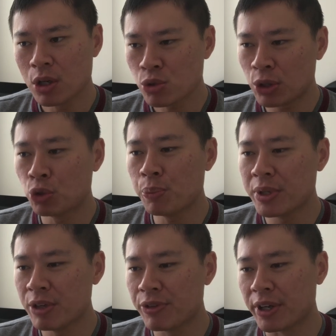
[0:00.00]
So I do
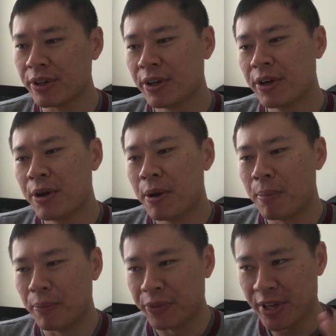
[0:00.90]
believe that
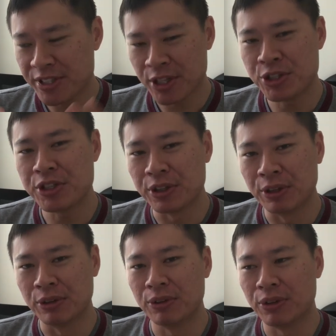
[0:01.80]
there's actually
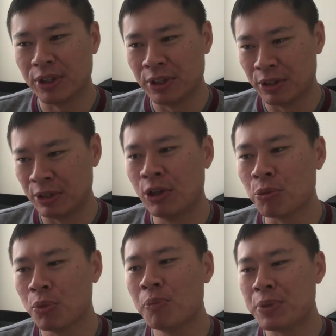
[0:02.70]
a
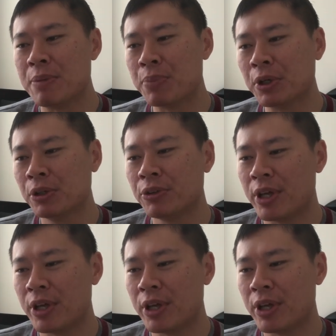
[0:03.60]
lot more people